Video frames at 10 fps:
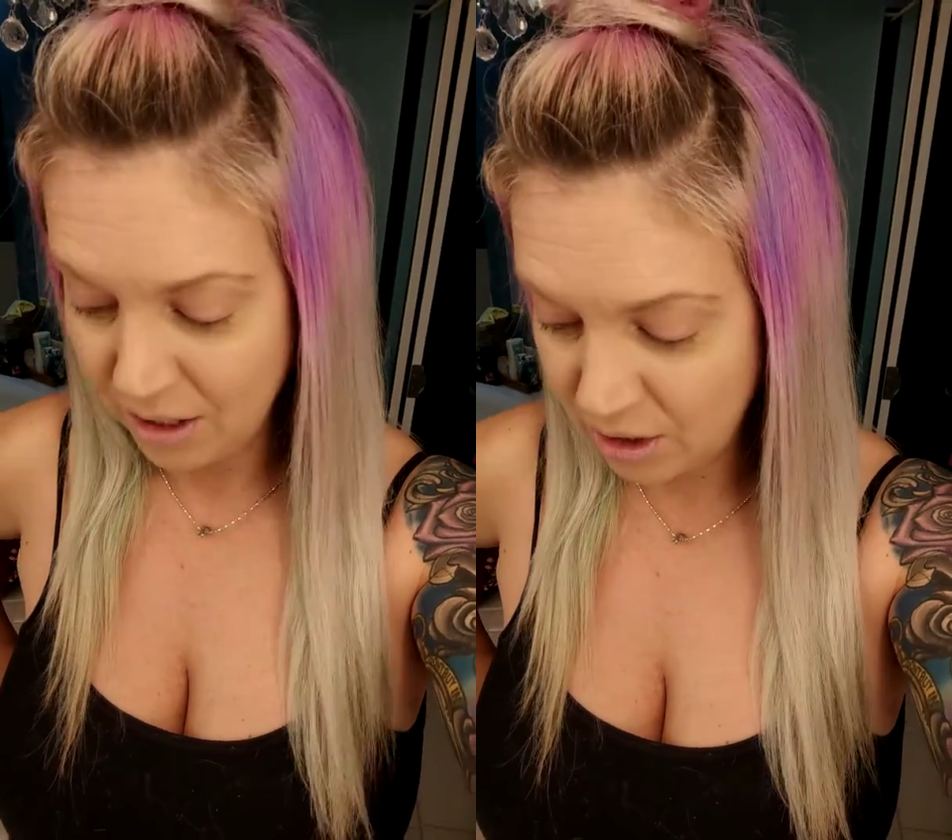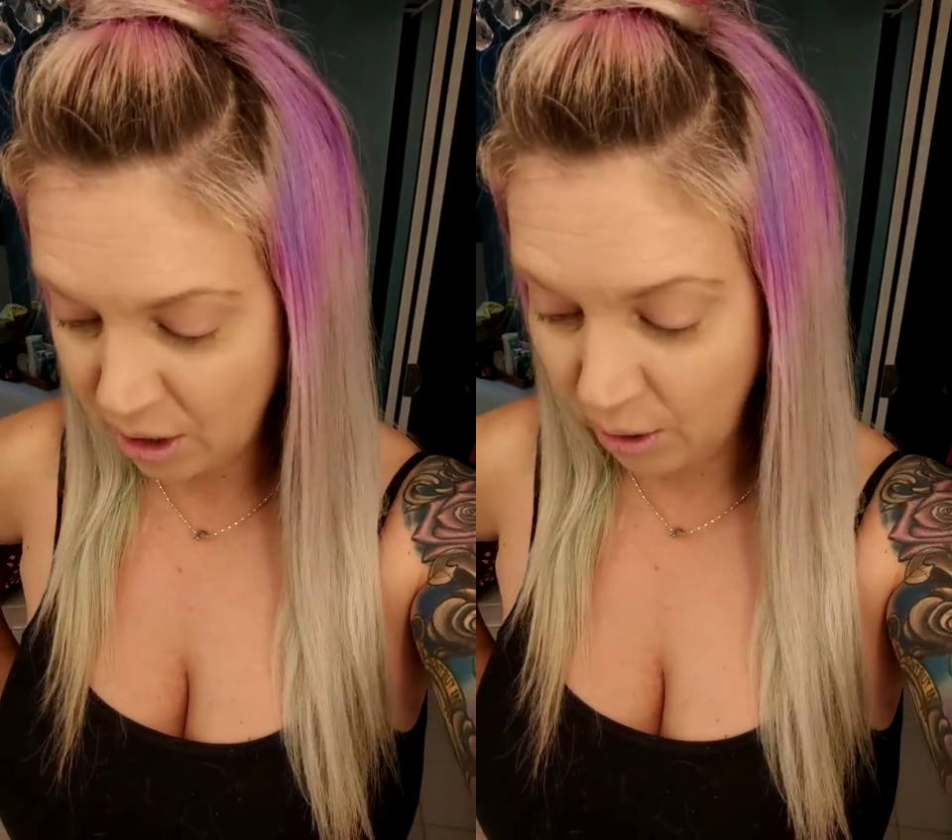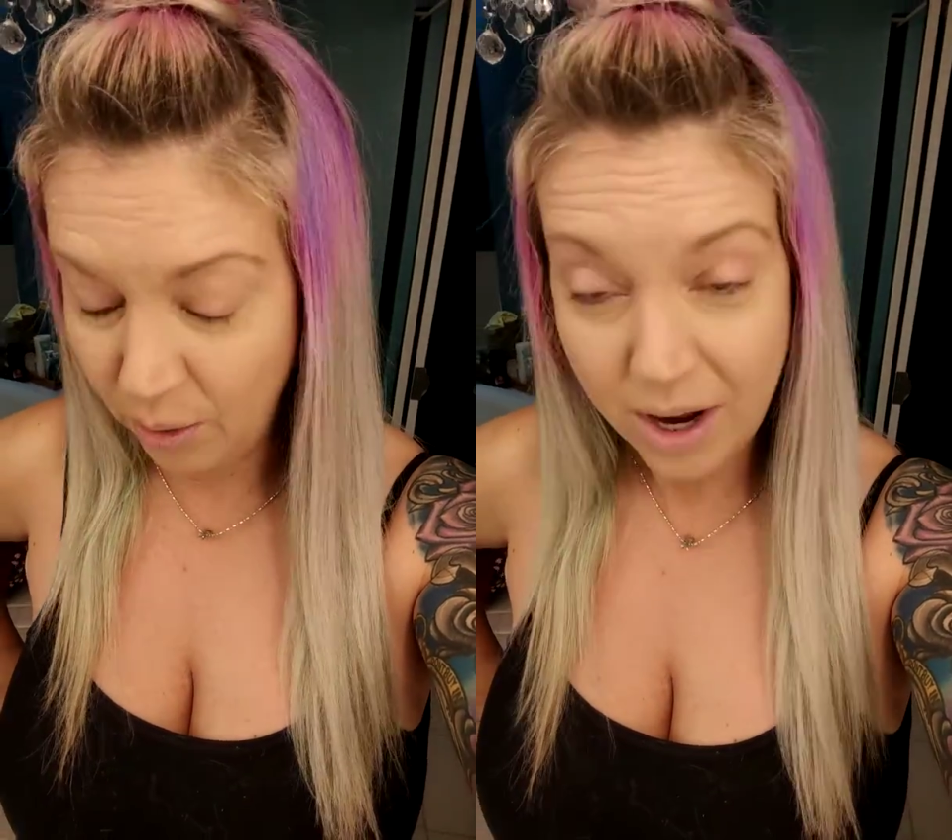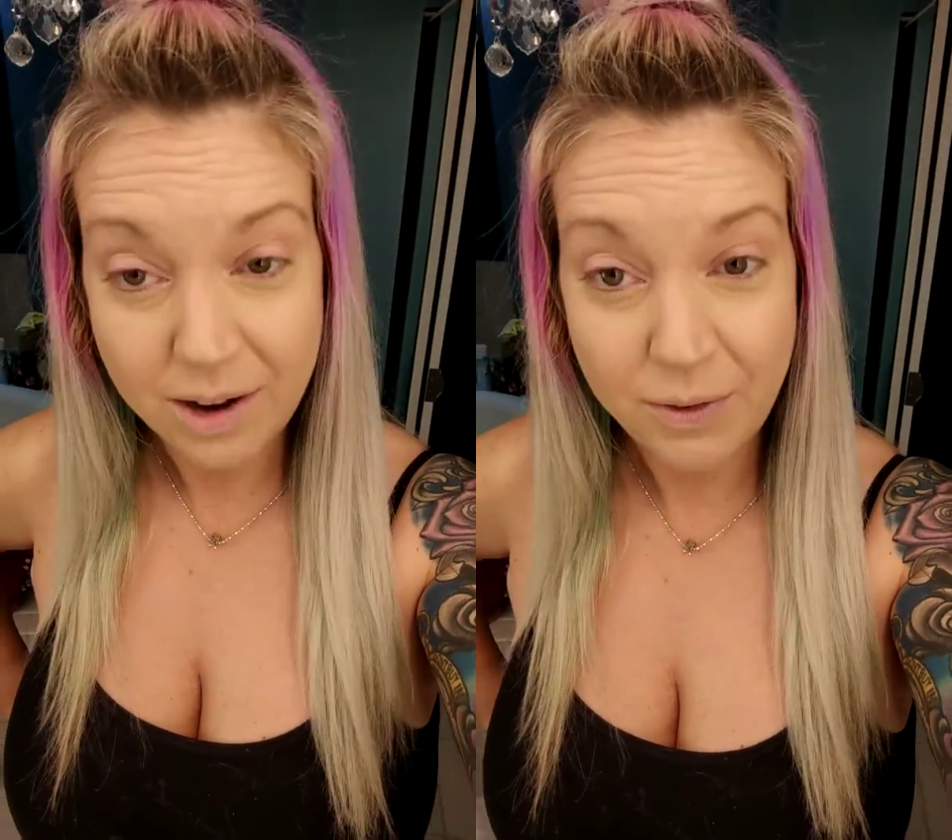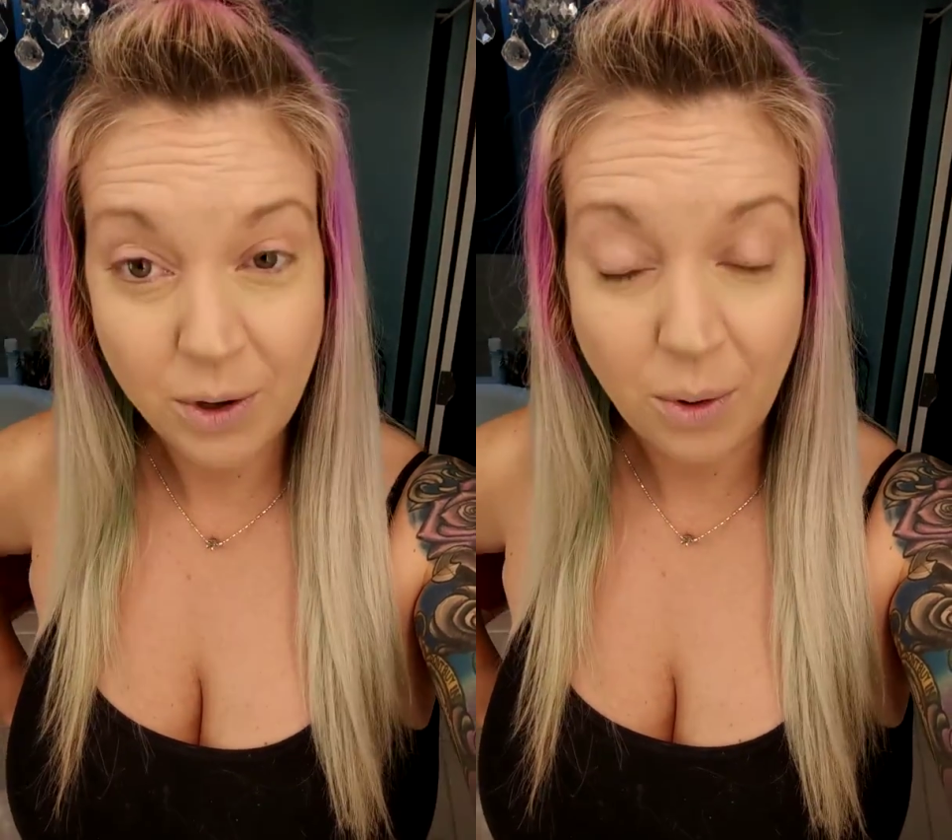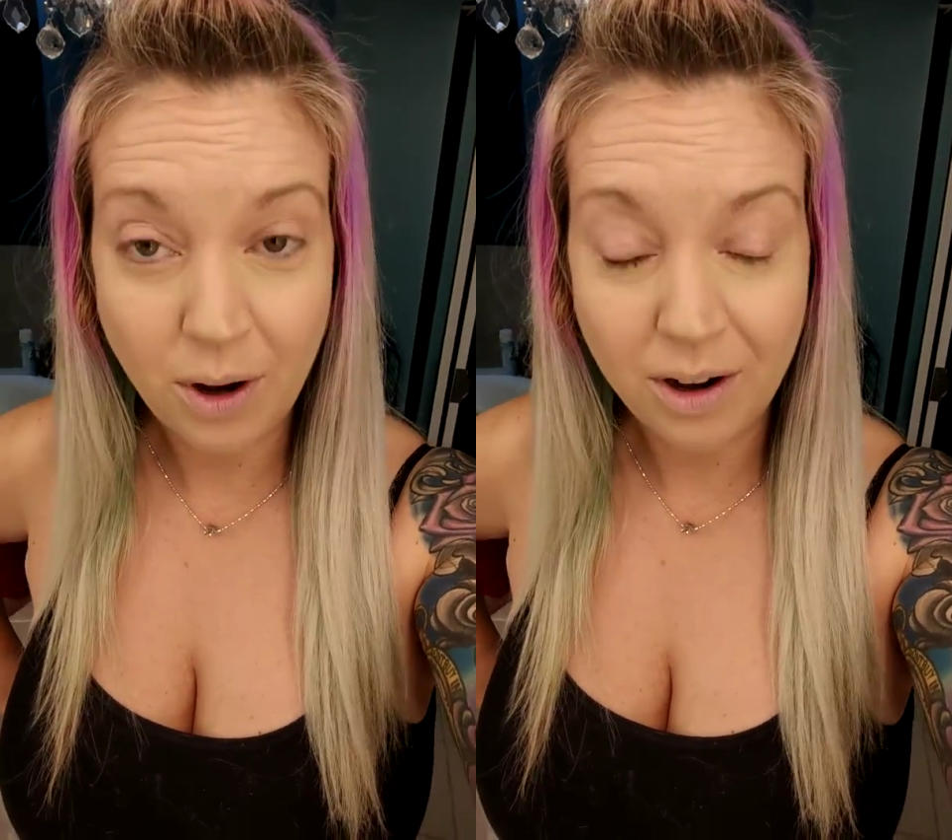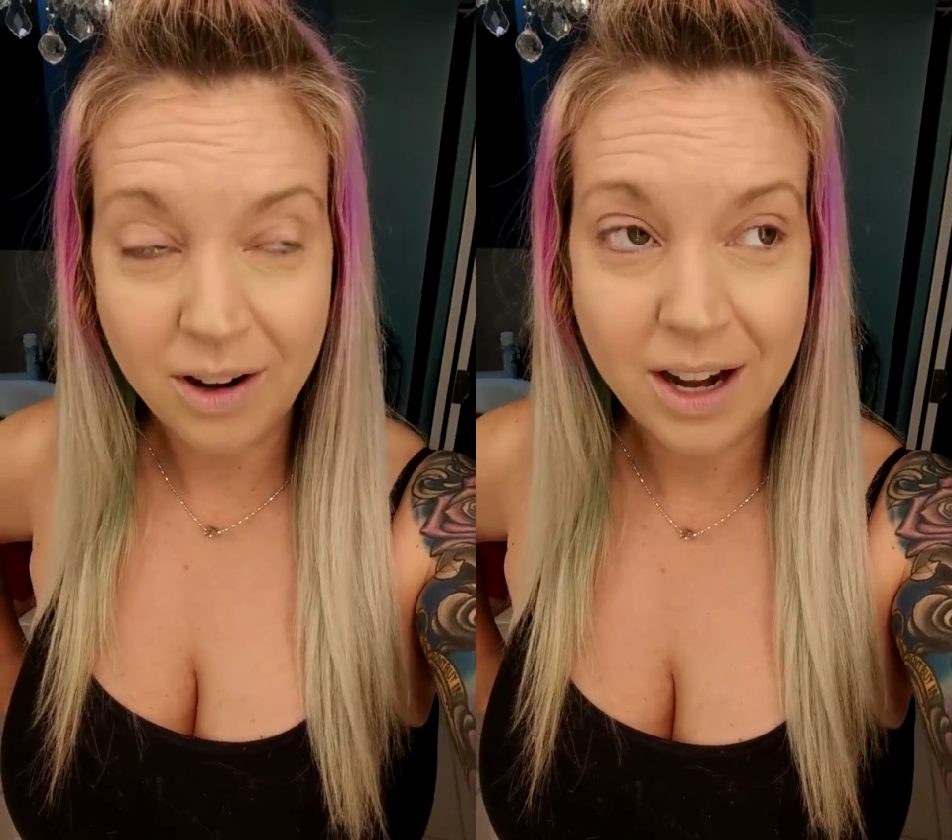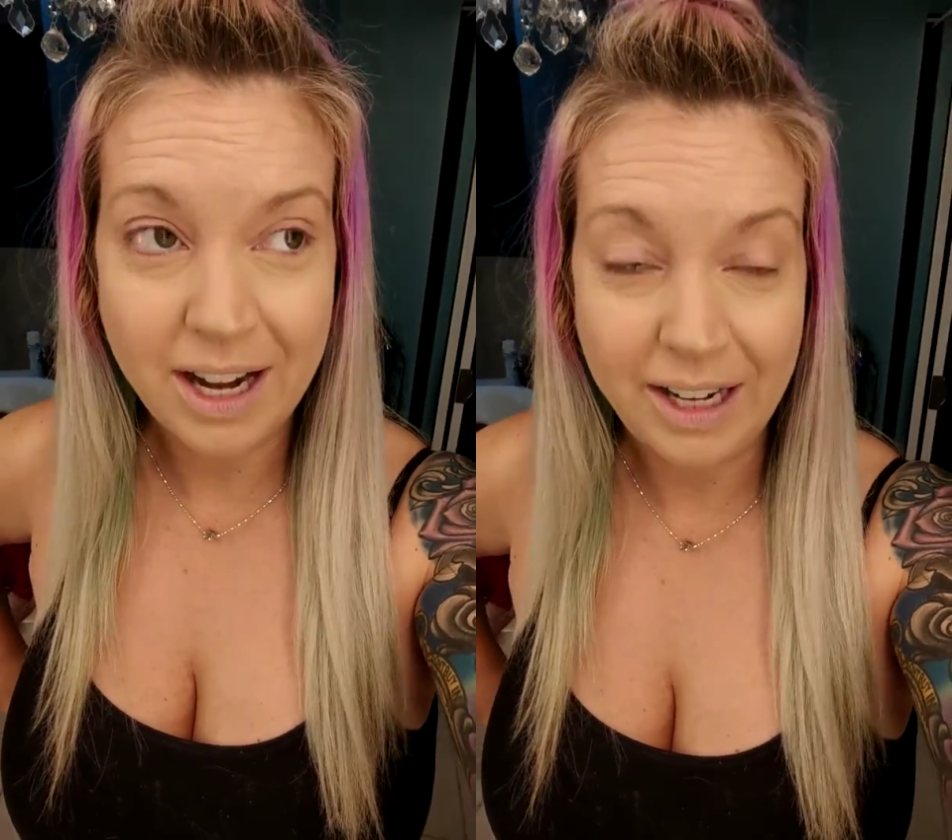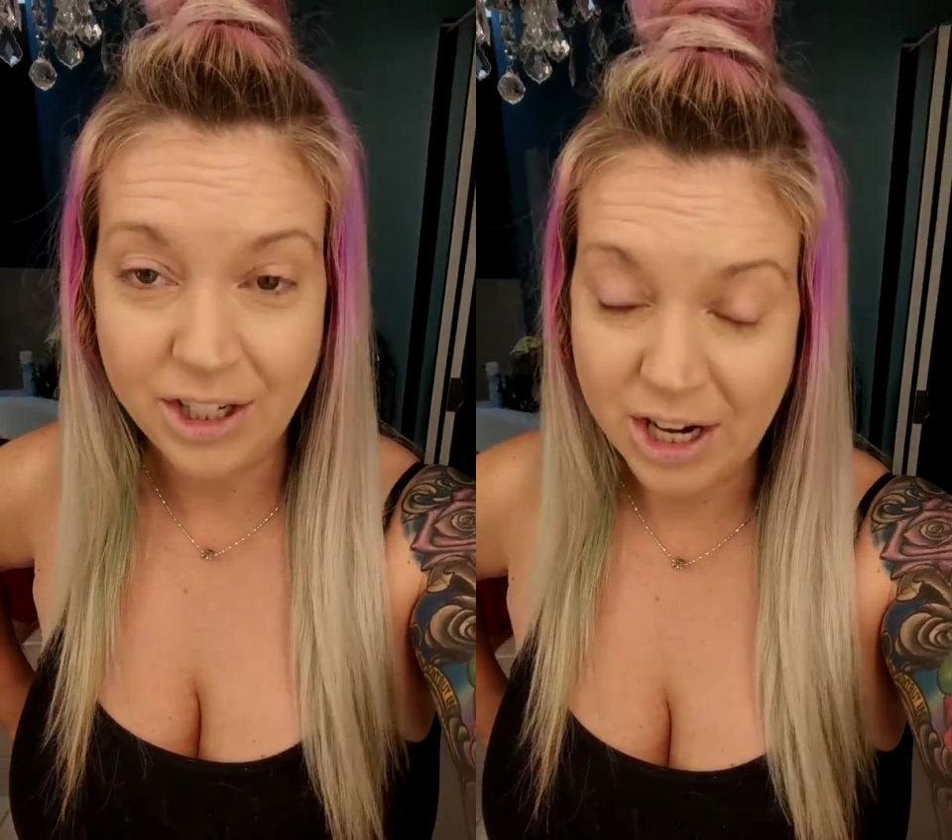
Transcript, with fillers: So if you are a